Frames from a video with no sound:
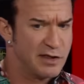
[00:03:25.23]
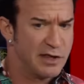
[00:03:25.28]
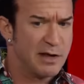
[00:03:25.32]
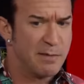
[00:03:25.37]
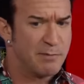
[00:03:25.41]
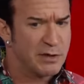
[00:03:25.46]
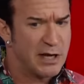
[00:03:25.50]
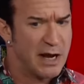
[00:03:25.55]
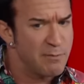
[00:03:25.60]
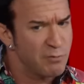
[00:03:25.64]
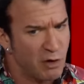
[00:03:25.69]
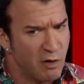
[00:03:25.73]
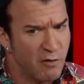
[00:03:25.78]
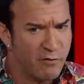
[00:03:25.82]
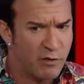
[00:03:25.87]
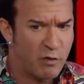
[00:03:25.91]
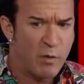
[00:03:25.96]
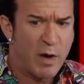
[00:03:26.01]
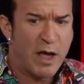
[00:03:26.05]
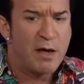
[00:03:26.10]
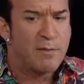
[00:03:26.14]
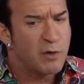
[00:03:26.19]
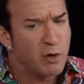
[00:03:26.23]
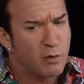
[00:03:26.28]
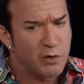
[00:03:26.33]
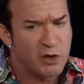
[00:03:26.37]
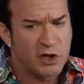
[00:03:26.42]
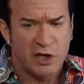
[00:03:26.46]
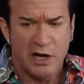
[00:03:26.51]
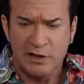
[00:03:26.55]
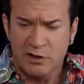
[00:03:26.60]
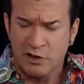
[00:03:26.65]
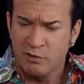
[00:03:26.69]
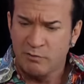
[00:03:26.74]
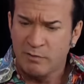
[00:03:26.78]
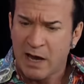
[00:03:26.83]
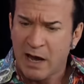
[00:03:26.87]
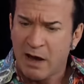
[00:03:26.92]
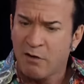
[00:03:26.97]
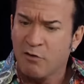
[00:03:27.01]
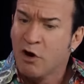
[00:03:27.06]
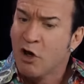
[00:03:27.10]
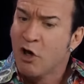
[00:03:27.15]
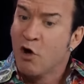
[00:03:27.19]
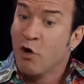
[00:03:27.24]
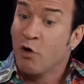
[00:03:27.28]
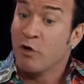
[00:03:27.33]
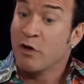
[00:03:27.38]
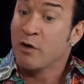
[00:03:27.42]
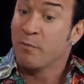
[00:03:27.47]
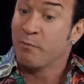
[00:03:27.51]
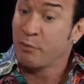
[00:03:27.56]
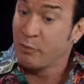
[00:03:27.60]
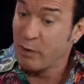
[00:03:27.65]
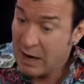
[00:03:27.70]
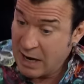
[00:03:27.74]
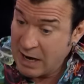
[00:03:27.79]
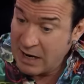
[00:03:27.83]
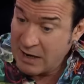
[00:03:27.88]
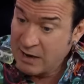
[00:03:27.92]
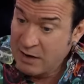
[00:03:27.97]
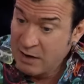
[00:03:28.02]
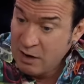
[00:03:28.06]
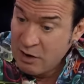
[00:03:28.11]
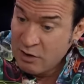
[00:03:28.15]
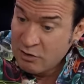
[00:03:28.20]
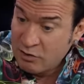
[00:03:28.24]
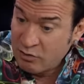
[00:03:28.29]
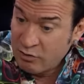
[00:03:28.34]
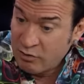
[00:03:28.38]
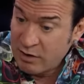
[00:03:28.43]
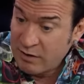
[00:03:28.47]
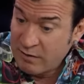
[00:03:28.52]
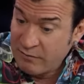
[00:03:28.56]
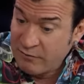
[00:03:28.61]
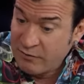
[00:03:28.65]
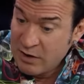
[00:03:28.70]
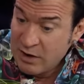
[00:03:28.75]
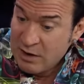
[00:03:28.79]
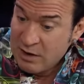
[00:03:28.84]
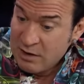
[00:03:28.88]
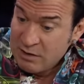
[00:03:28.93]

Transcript: sometimes overwhelm you or shut you down, or your brain sort of,